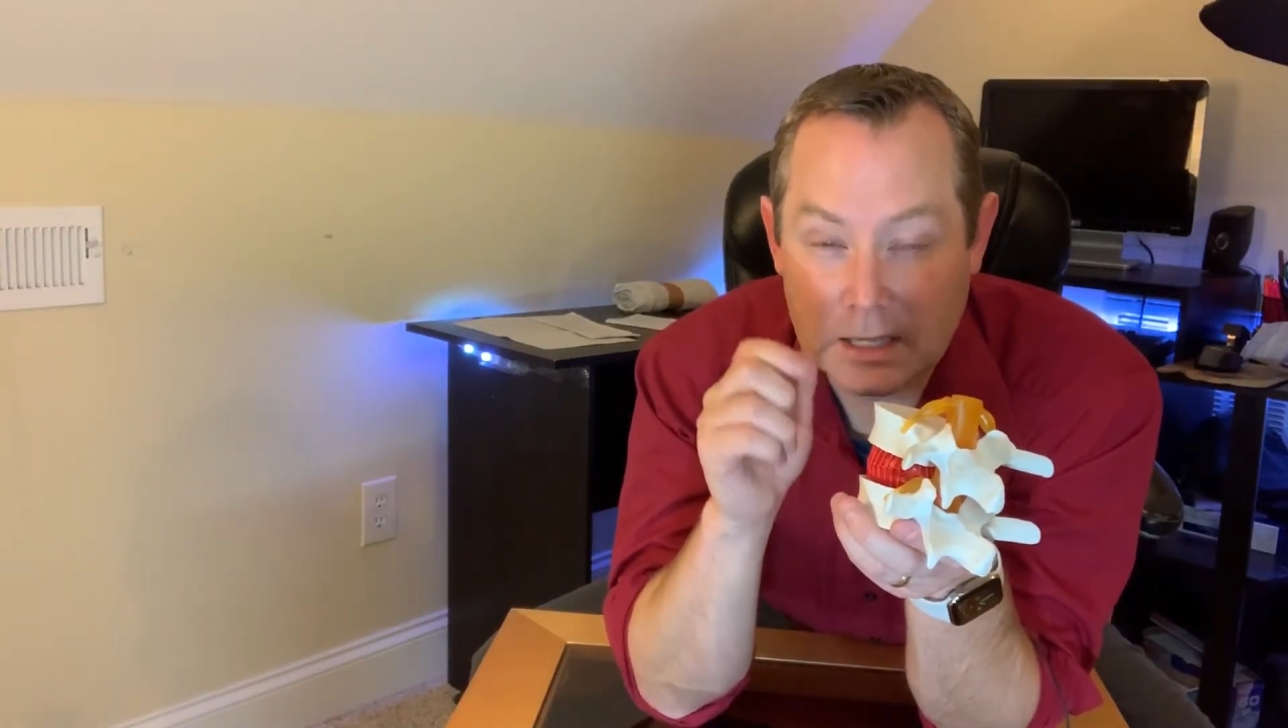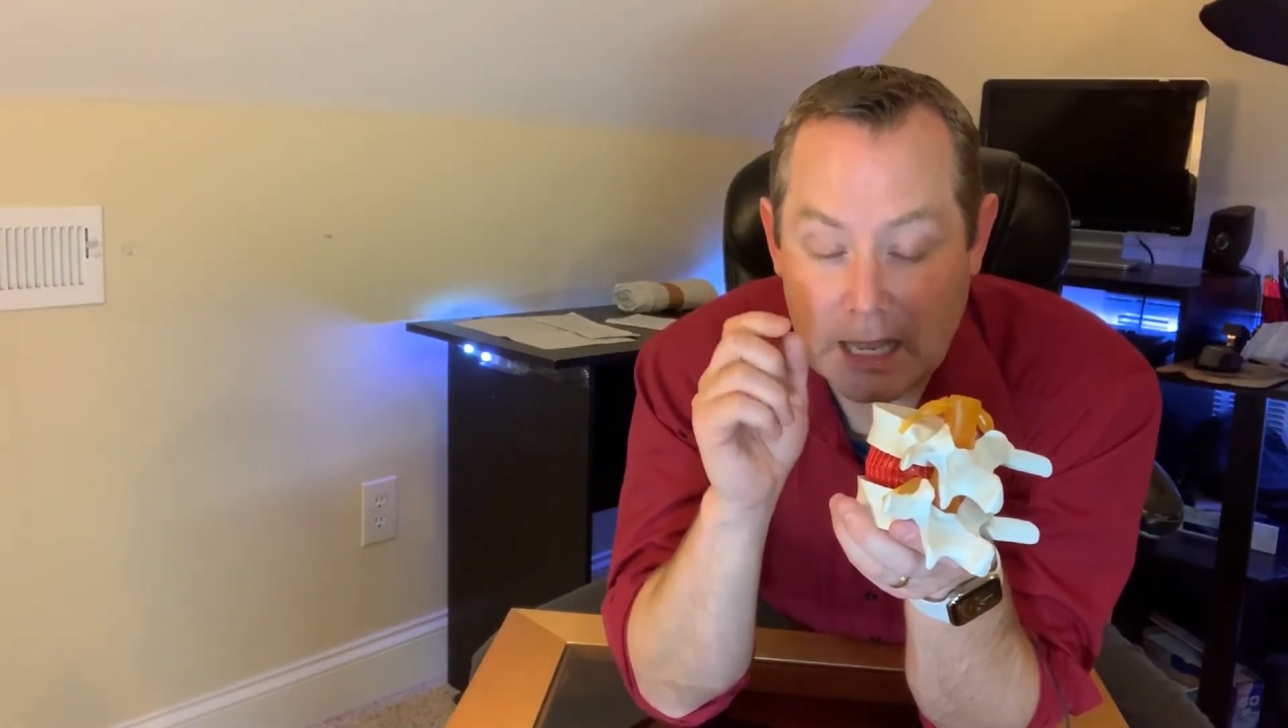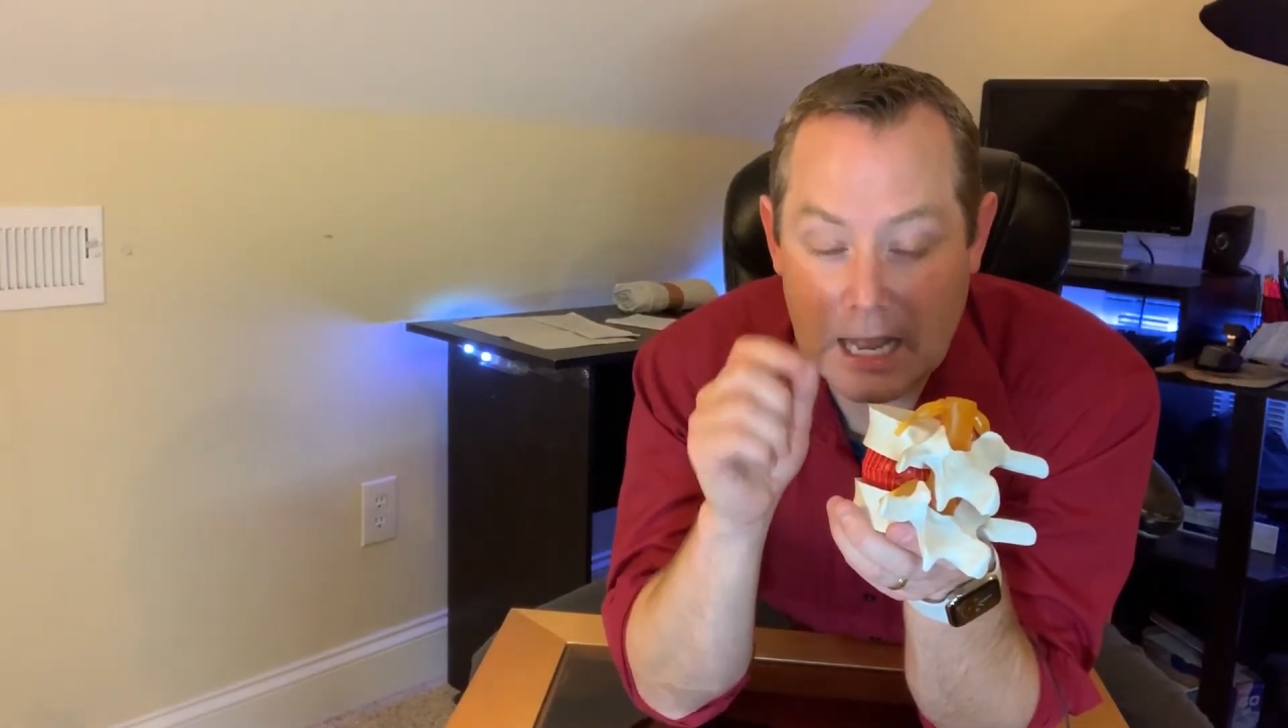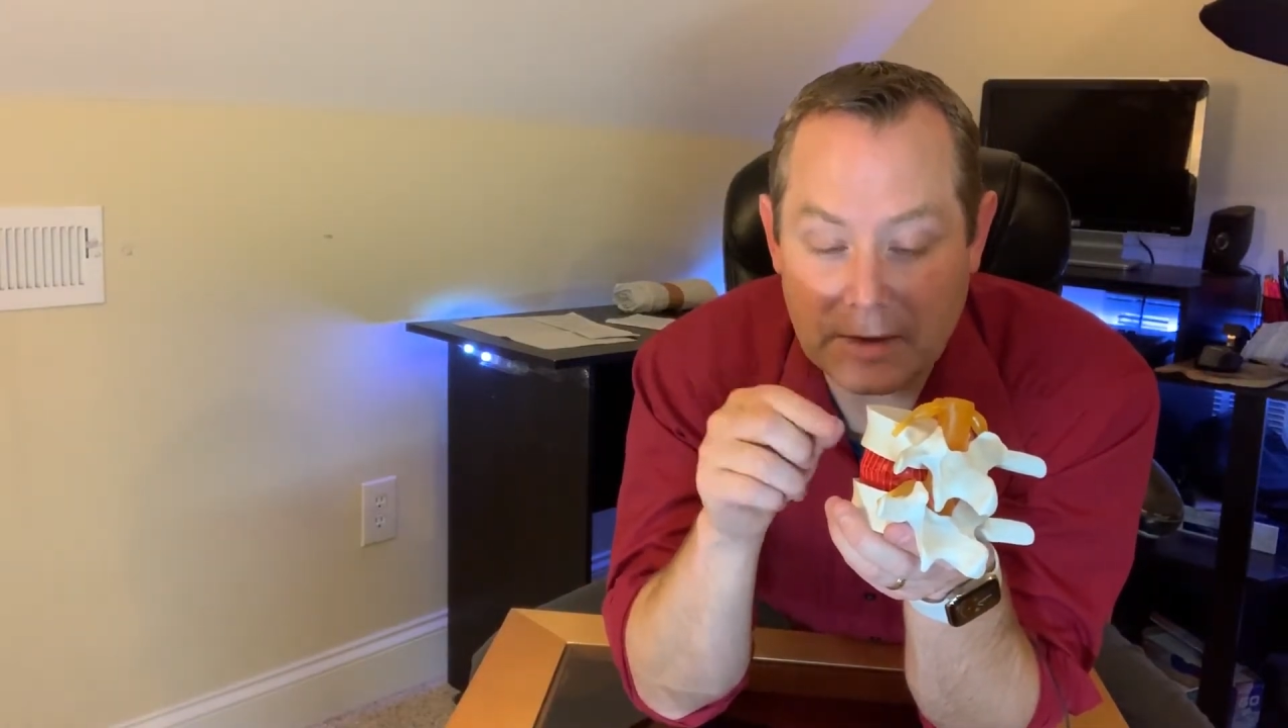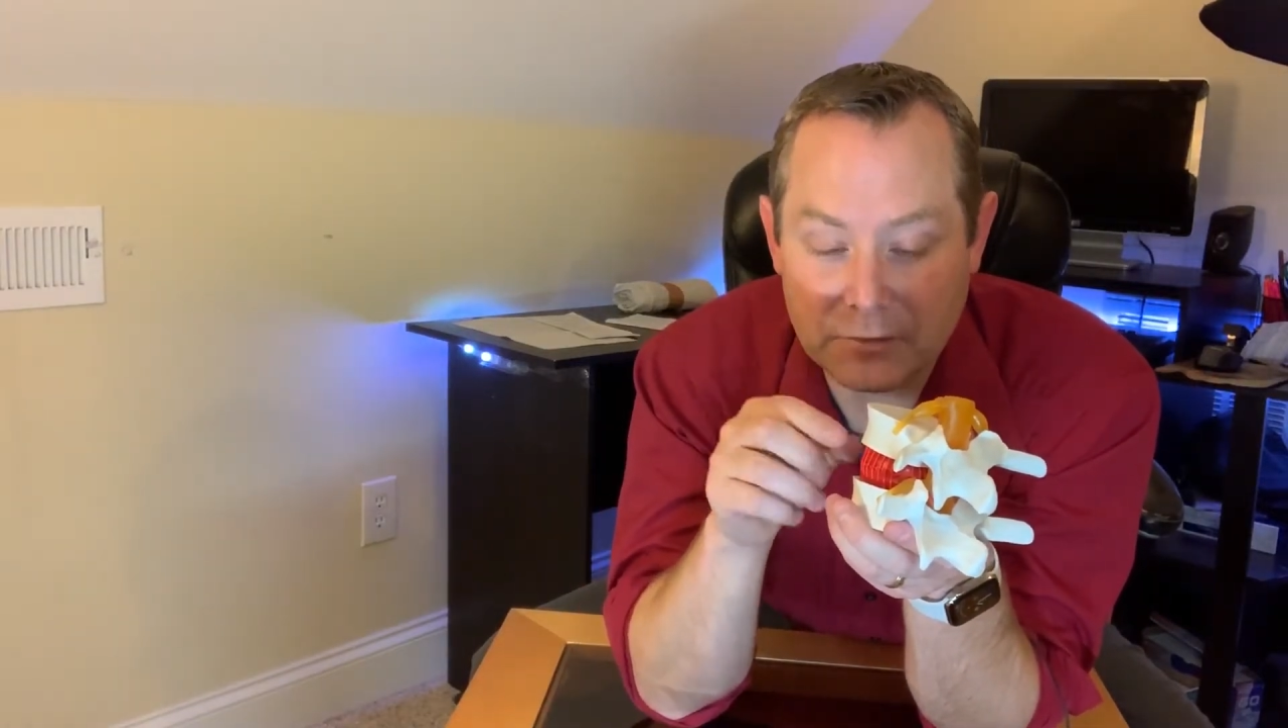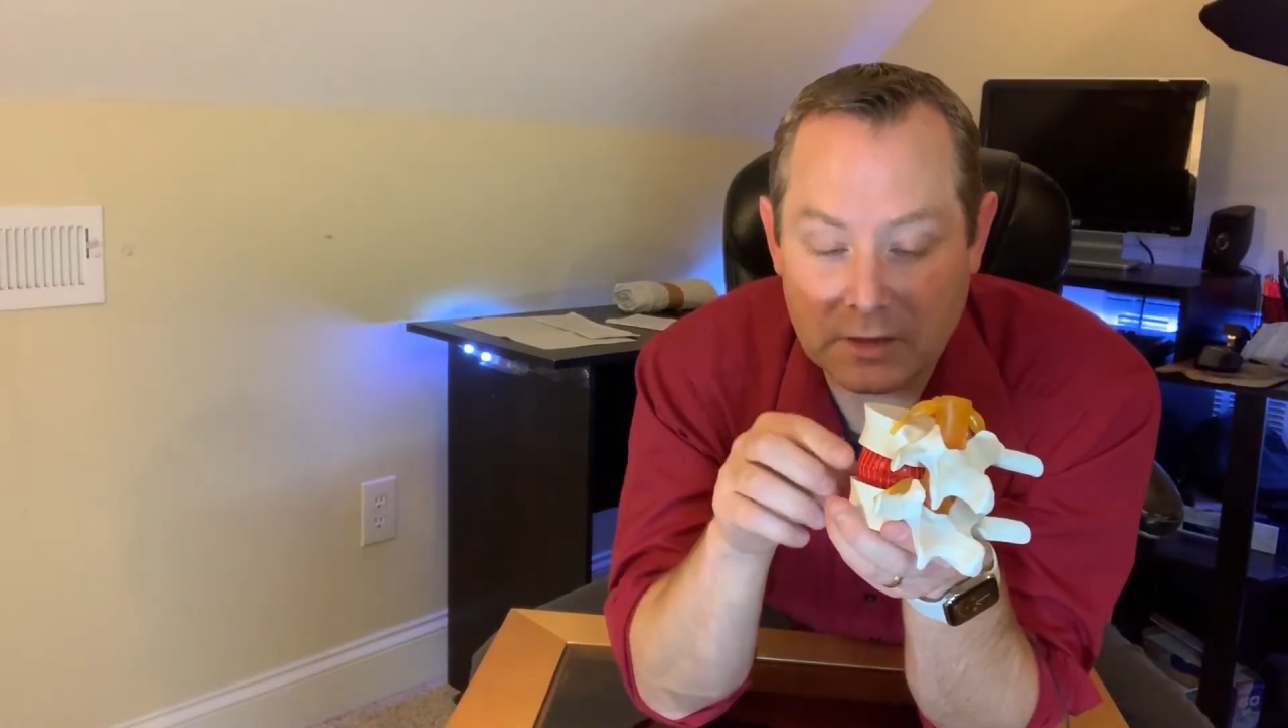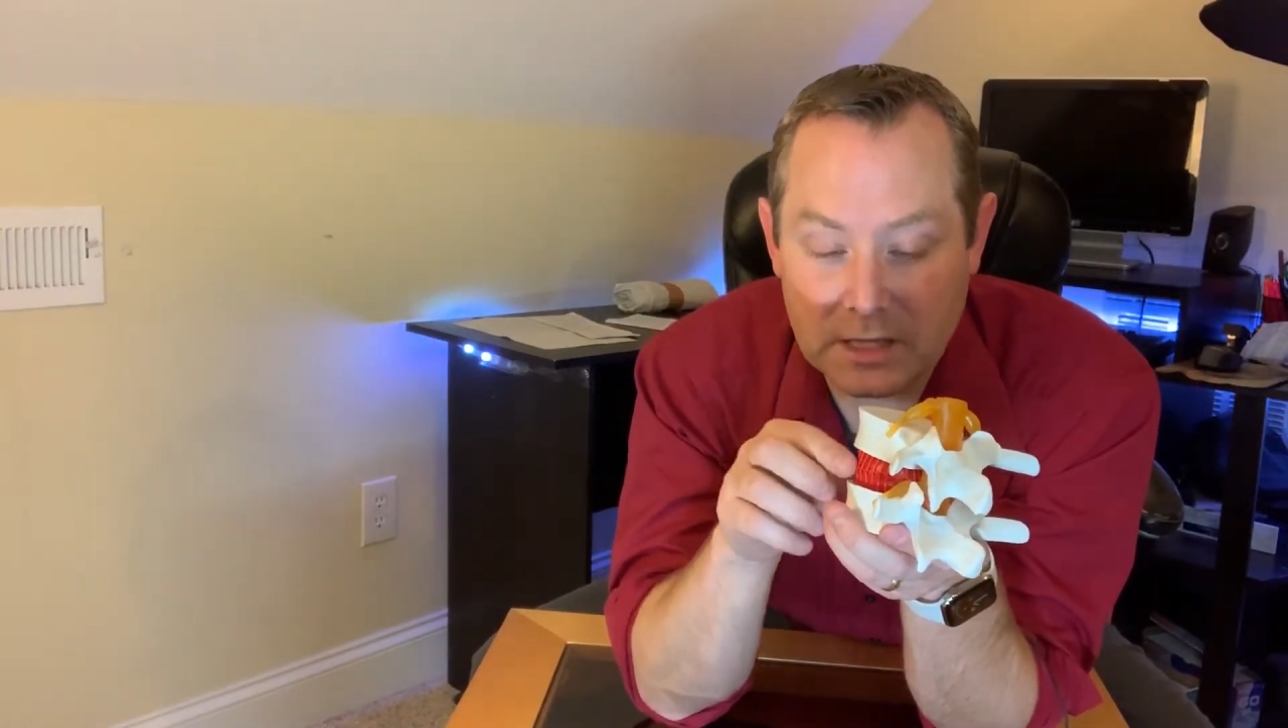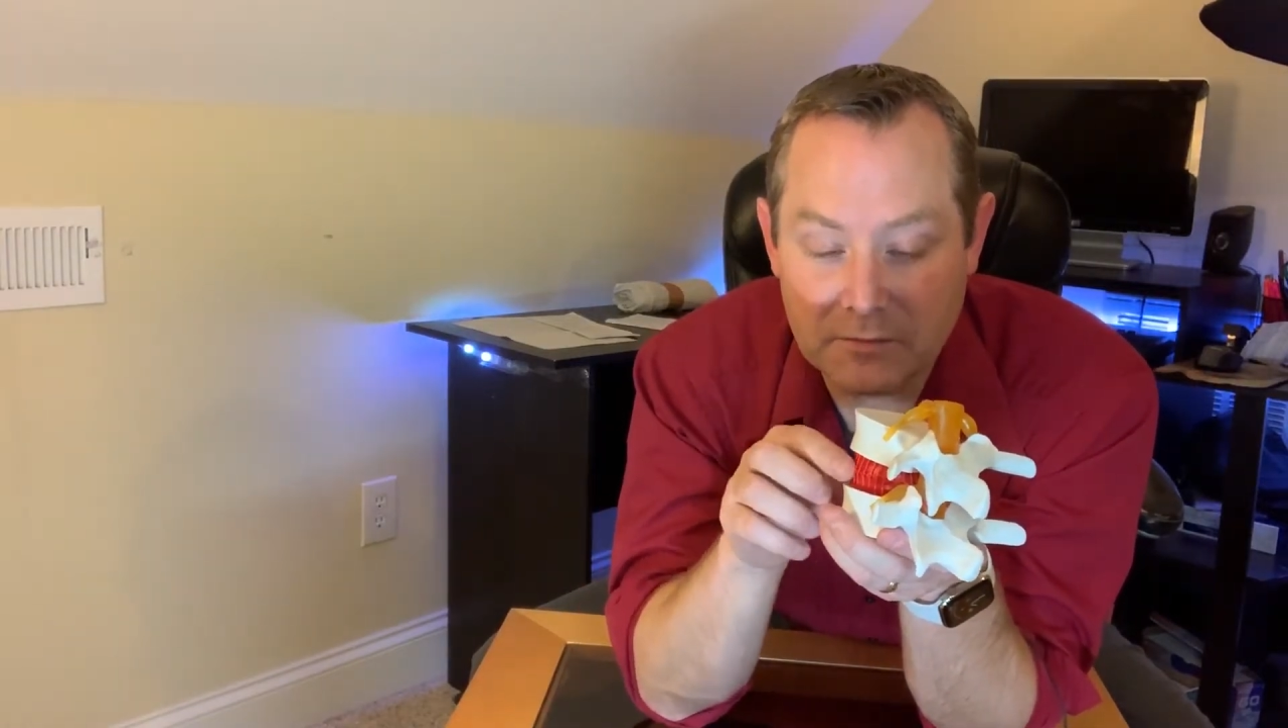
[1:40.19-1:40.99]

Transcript: After the